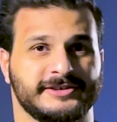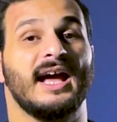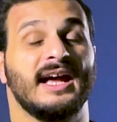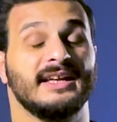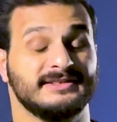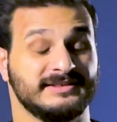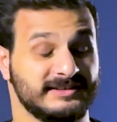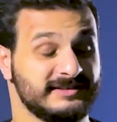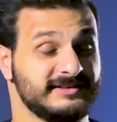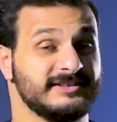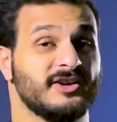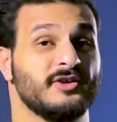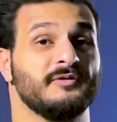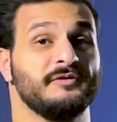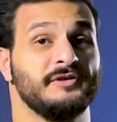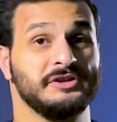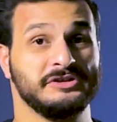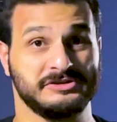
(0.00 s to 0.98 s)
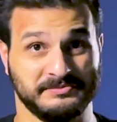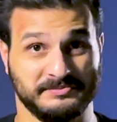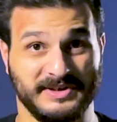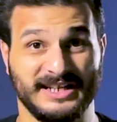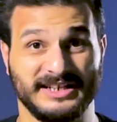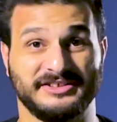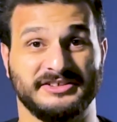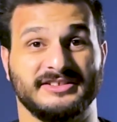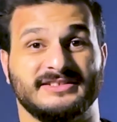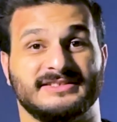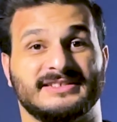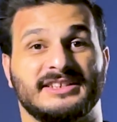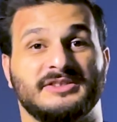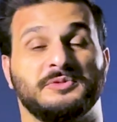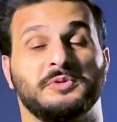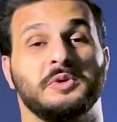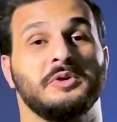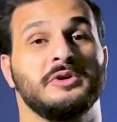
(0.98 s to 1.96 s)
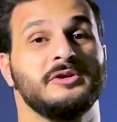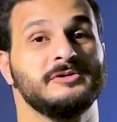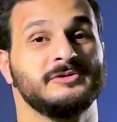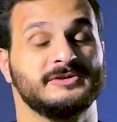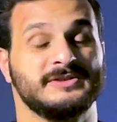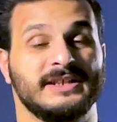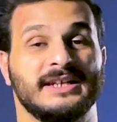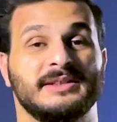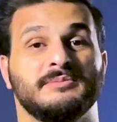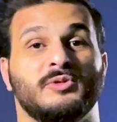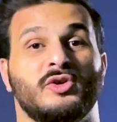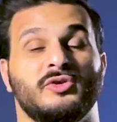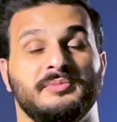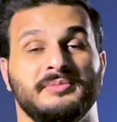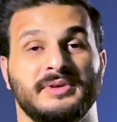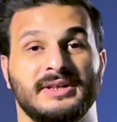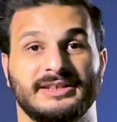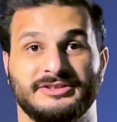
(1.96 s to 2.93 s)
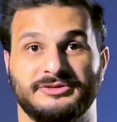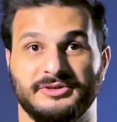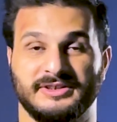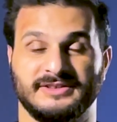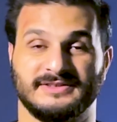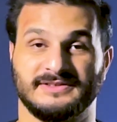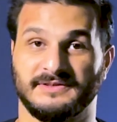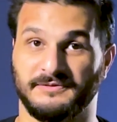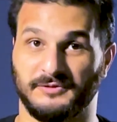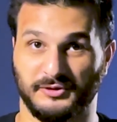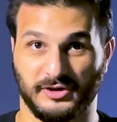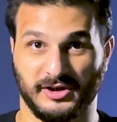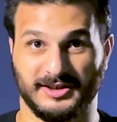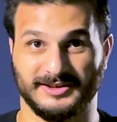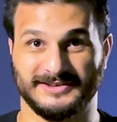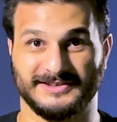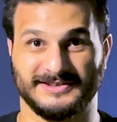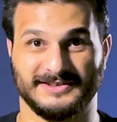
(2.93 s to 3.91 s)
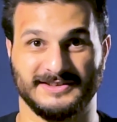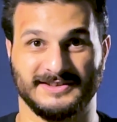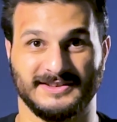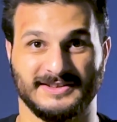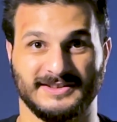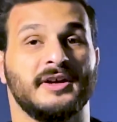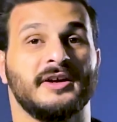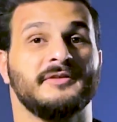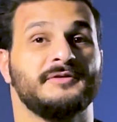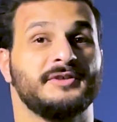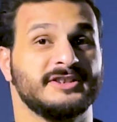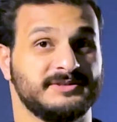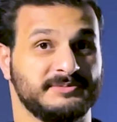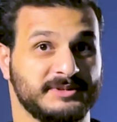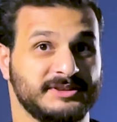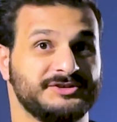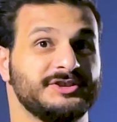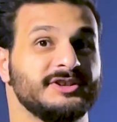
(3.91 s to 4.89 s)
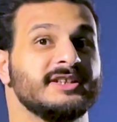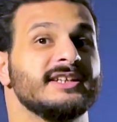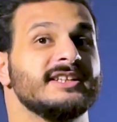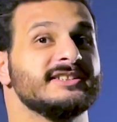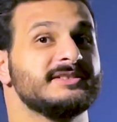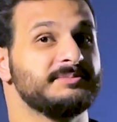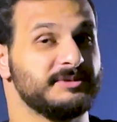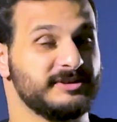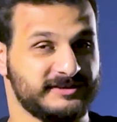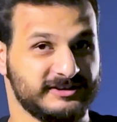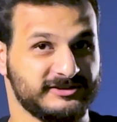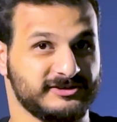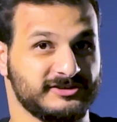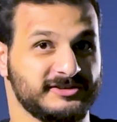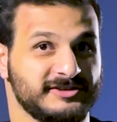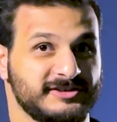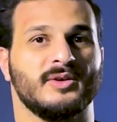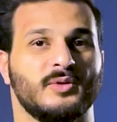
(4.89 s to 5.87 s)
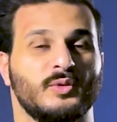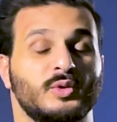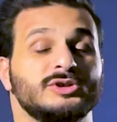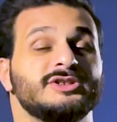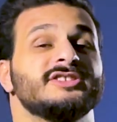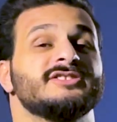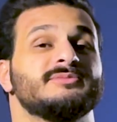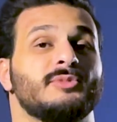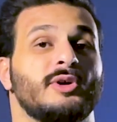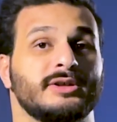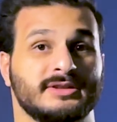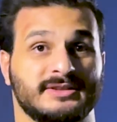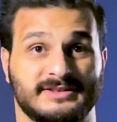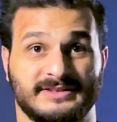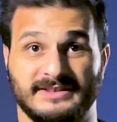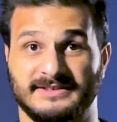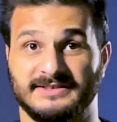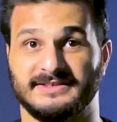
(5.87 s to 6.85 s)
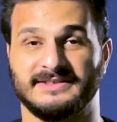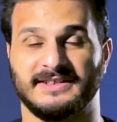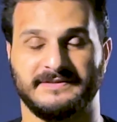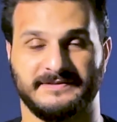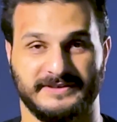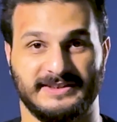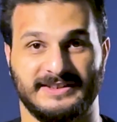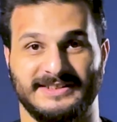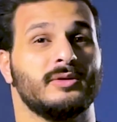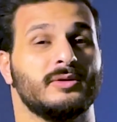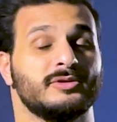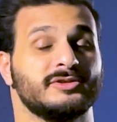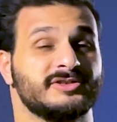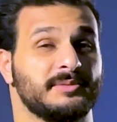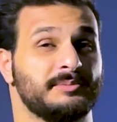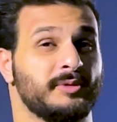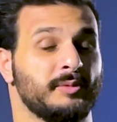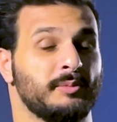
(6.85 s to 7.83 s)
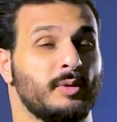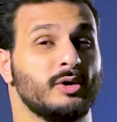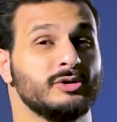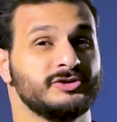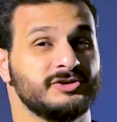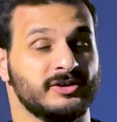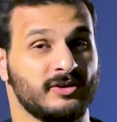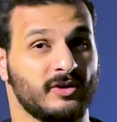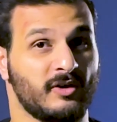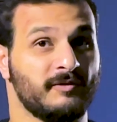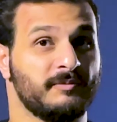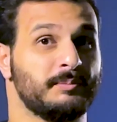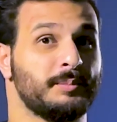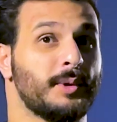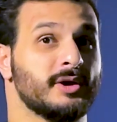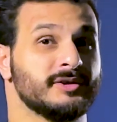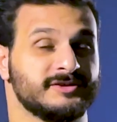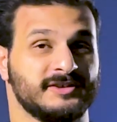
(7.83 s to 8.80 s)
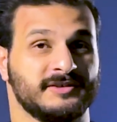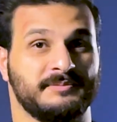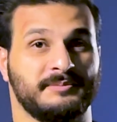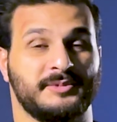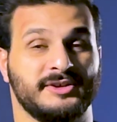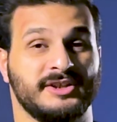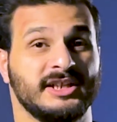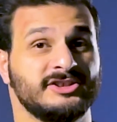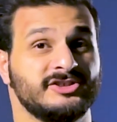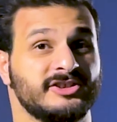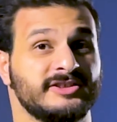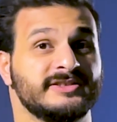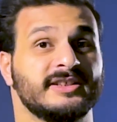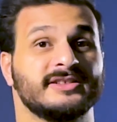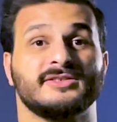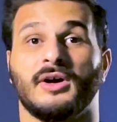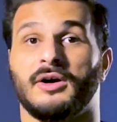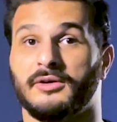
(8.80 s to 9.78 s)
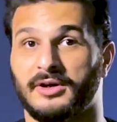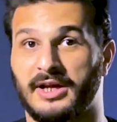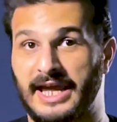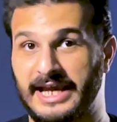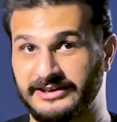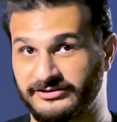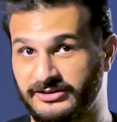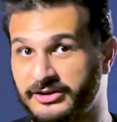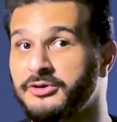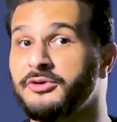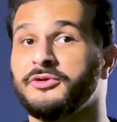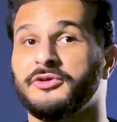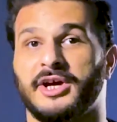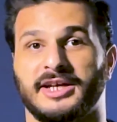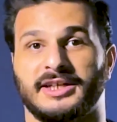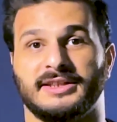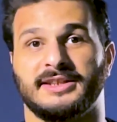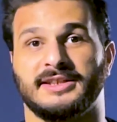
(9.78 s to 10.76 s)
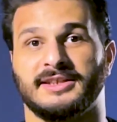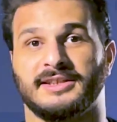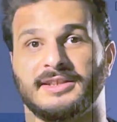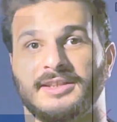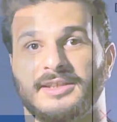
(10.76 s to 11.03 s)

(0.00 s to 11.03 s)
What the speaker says: And this is the confusion metric that we will use to get more metrics for us. First metric is precision, which is model sensitivity, or the proportion of positive predictions that are actually correct.